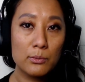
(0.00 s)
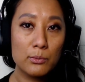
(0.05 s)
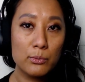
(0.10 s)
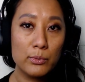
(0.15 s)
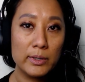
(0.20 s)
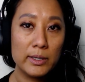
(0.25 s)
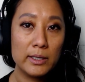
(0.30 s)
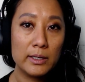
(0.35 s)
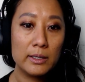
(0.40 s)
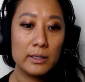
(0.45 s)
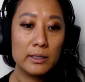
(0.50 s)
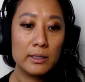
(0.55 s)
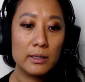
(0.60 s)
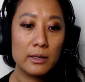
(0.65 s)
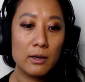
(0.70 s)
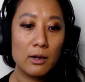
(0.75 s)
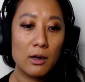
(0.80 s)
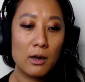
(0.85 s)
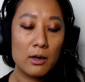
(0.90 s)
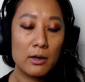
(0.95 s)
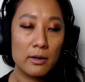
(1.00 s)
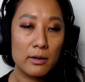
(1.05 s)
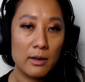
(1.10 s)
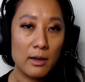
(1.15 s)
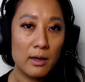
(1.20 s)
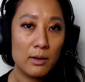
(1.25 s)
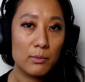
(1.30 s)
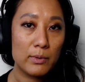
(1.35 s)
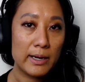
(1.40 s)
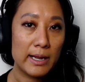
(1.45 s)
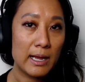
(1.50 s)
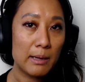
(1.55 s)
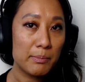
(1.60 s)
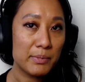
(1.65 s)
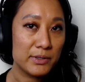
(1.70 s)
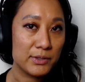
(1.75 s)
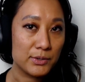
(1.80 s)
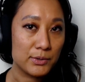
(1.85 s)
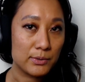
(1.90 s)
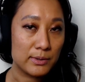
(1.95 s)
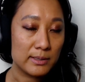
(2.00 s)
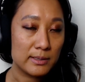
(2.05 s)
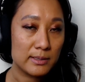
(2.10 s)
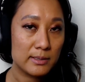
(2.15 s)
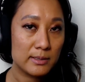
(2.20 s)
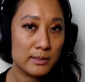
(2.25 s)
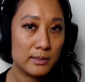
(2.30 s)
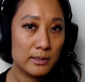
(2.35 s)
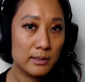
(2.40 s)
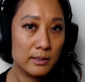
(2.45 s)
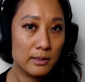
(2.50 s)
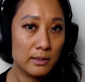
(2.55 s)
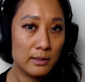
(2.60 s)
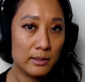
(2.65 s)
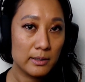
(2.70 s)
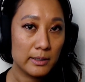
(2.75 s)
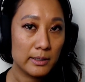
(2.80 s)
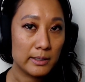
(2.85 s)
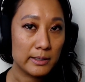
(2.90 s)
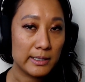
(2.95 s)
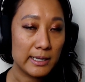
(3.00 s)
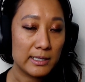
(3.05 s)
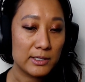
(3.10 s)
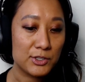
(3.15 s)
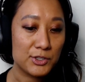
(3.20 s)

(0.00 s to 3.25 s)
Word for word: we are not what happened to us. It can